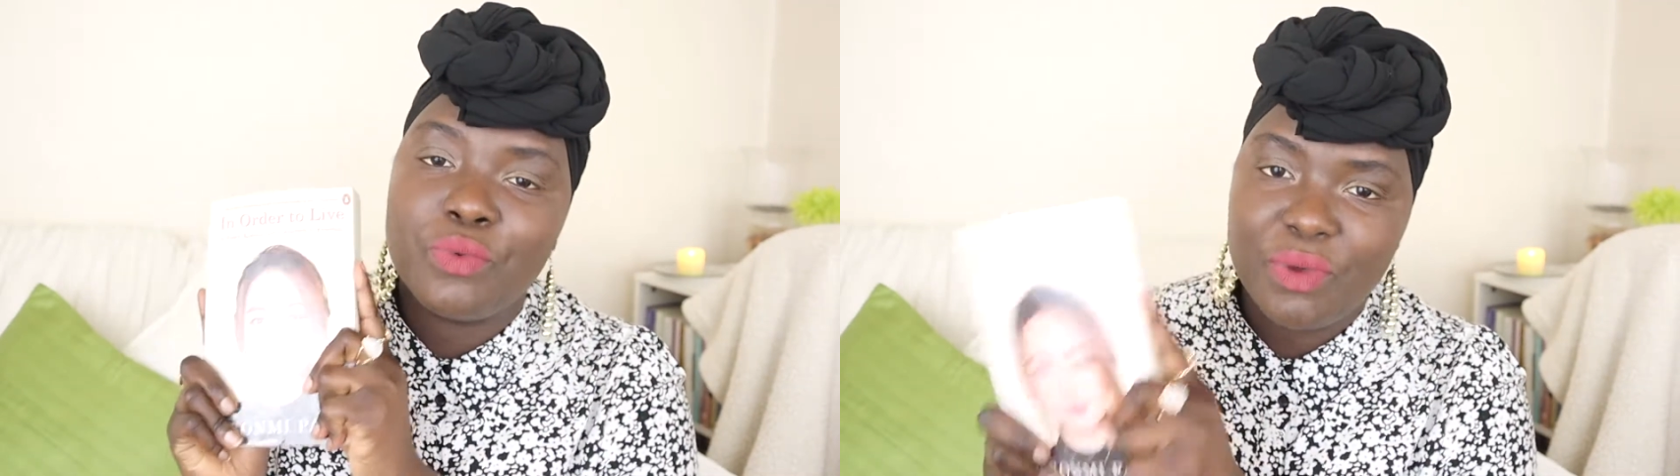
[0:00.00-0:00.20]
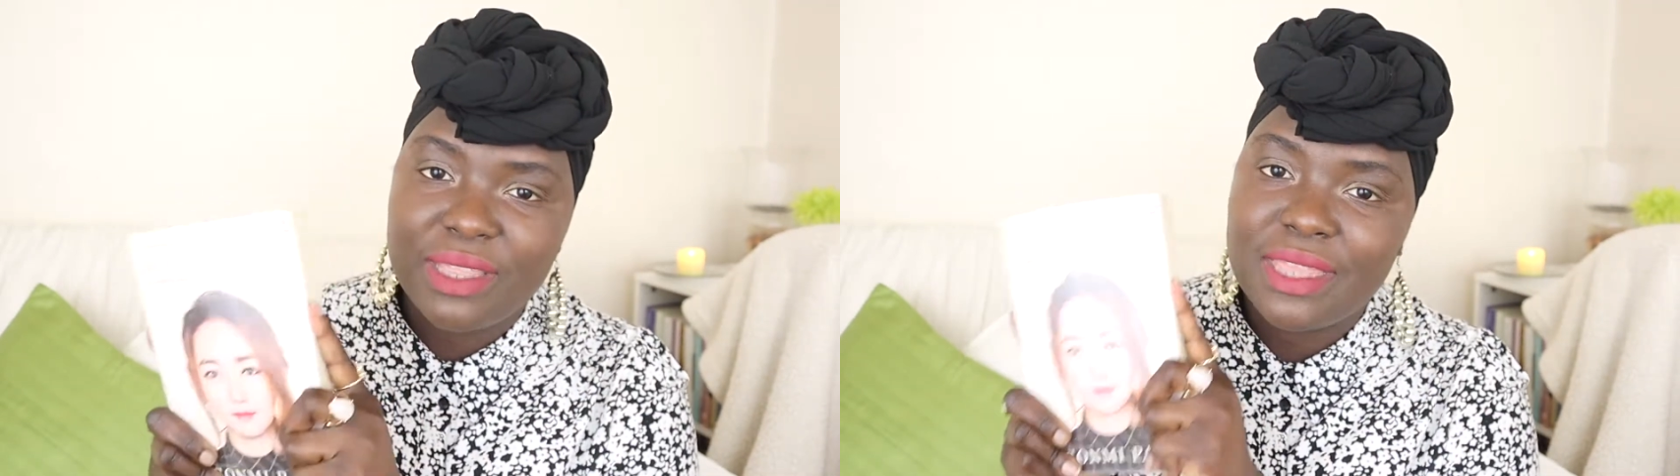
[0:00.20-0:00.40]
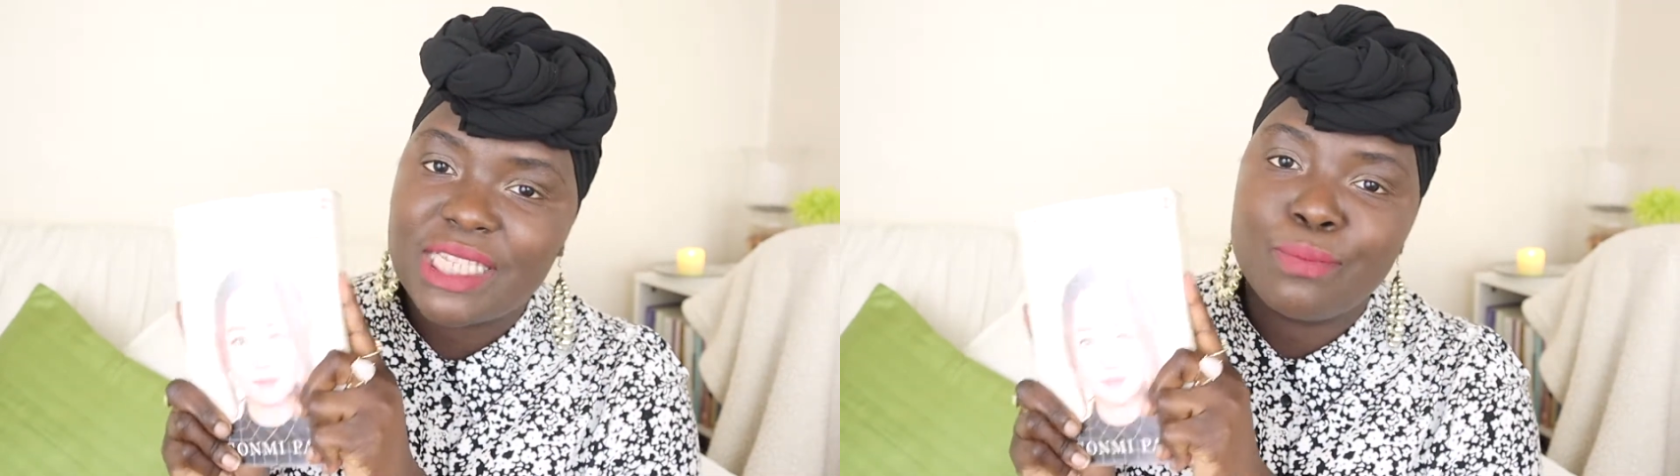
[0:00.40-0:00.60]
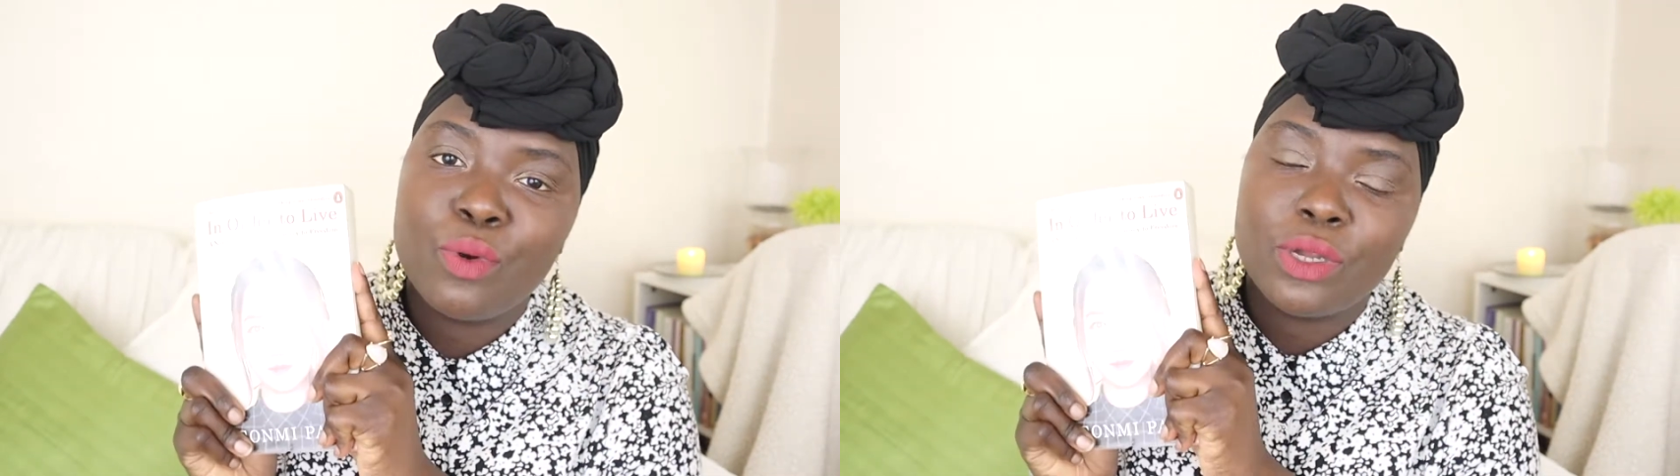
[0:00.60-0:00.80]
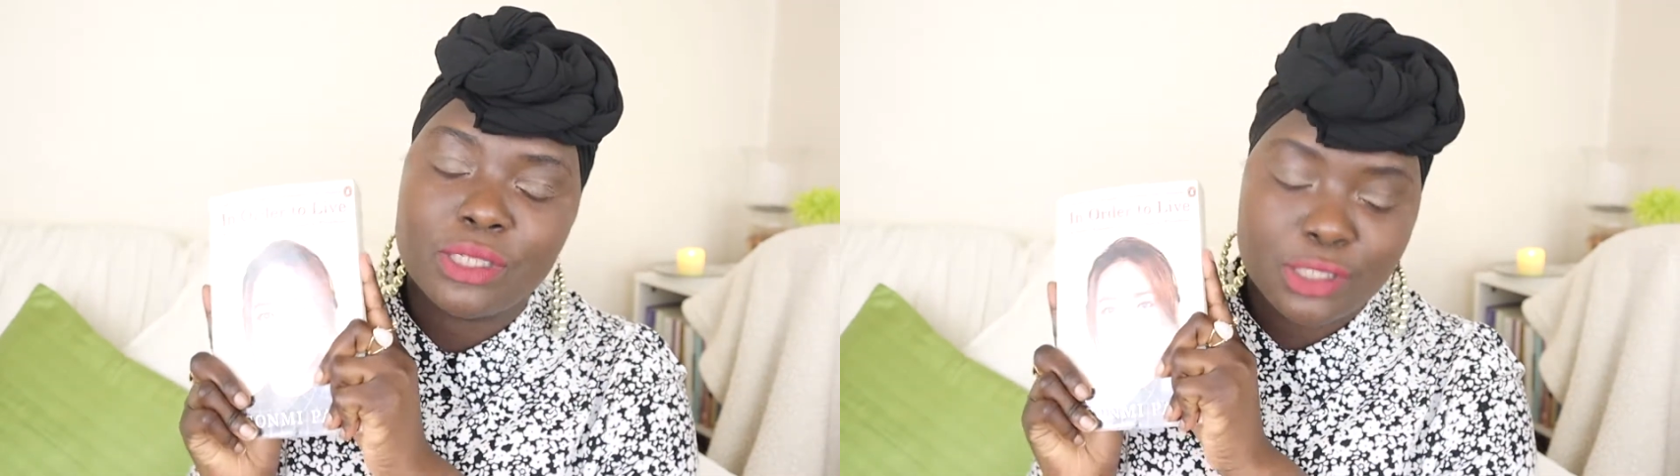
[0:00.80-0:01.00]
read this
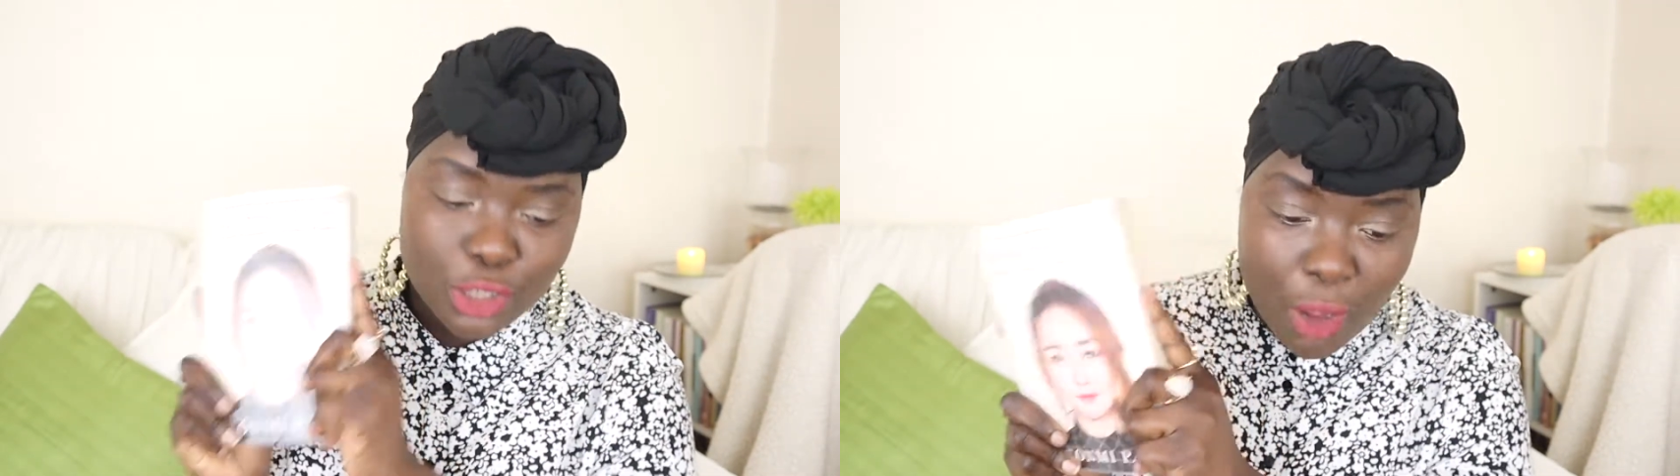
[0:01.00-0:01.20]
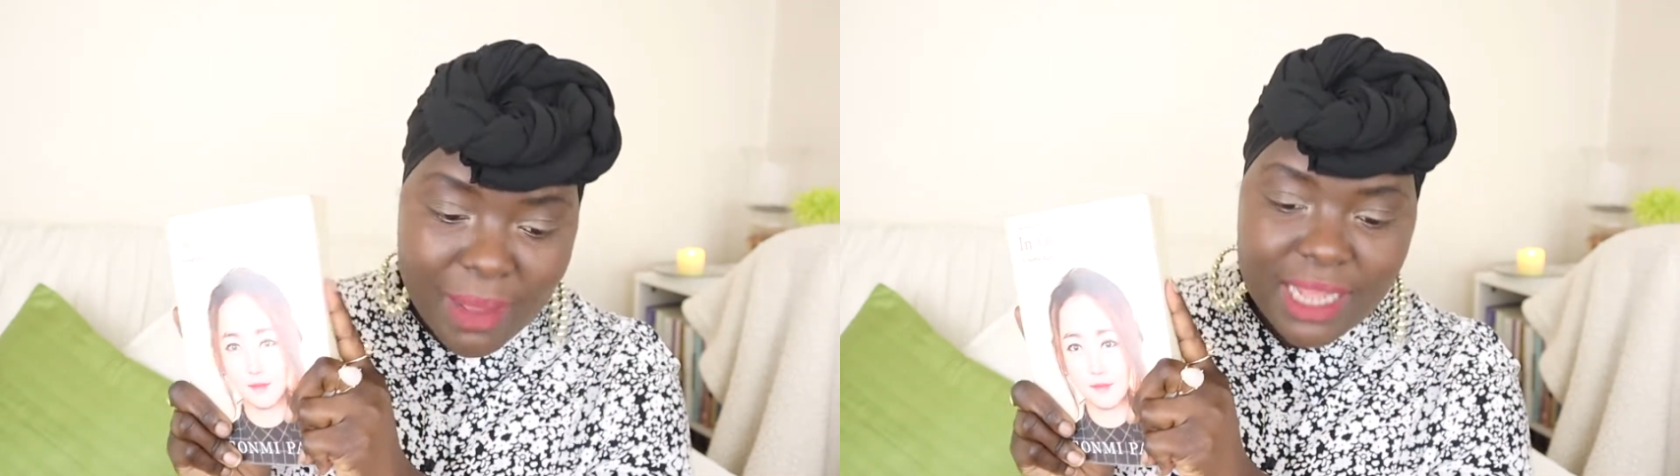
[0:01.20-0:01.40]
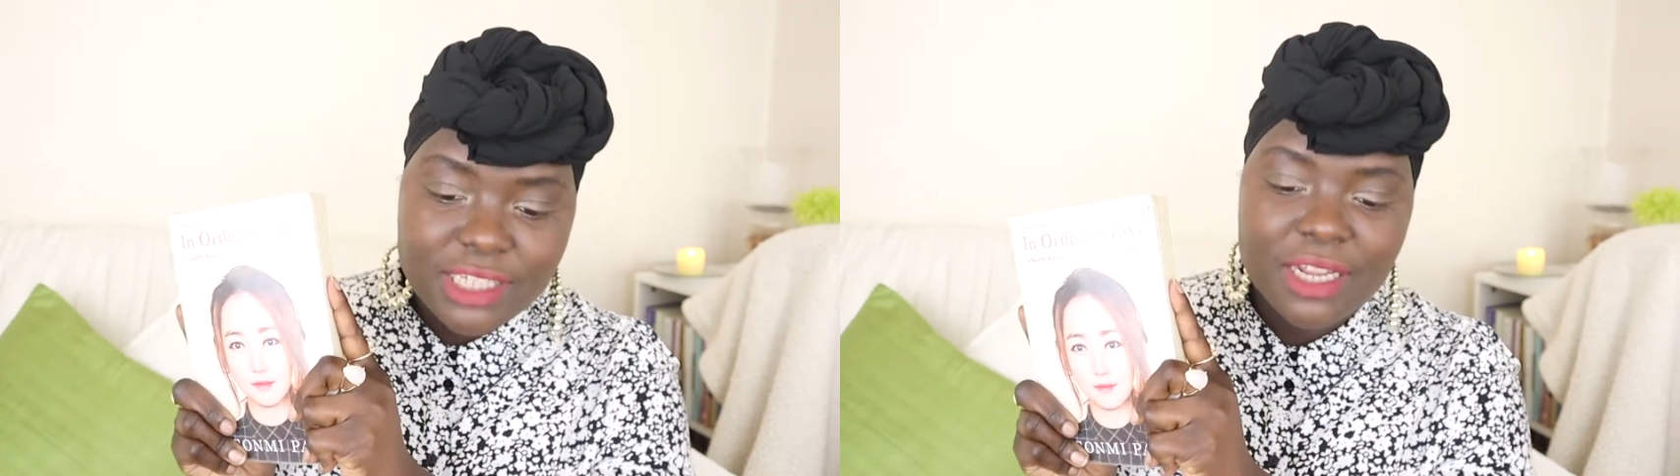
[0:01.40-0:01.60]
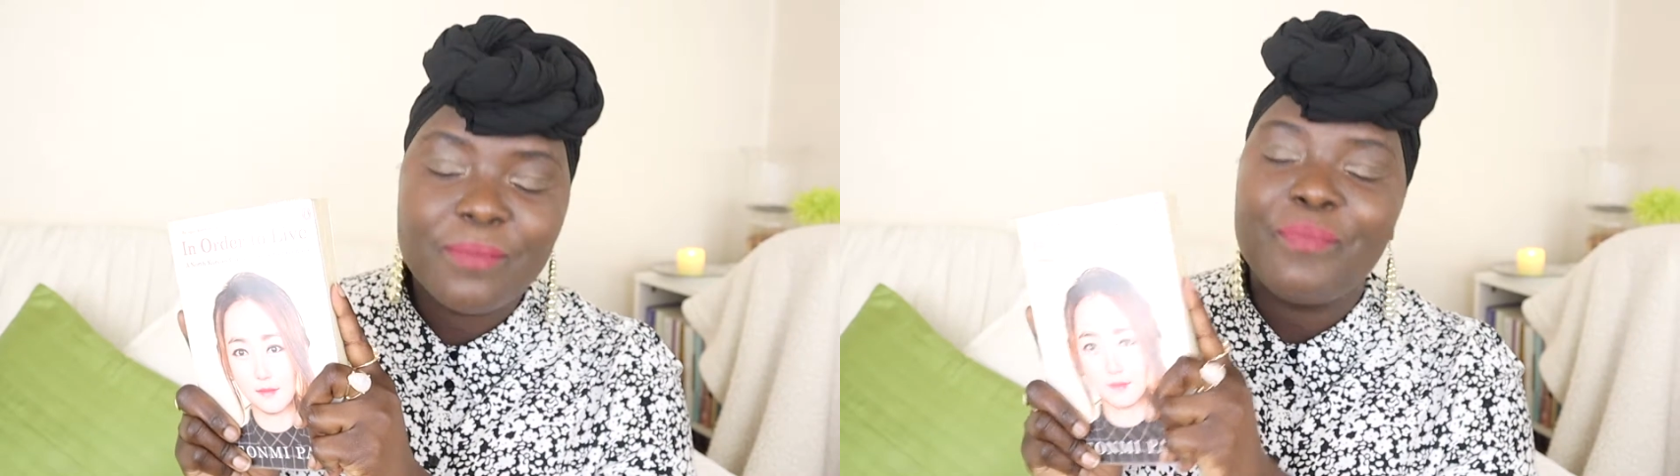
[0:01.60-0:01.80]
book so much.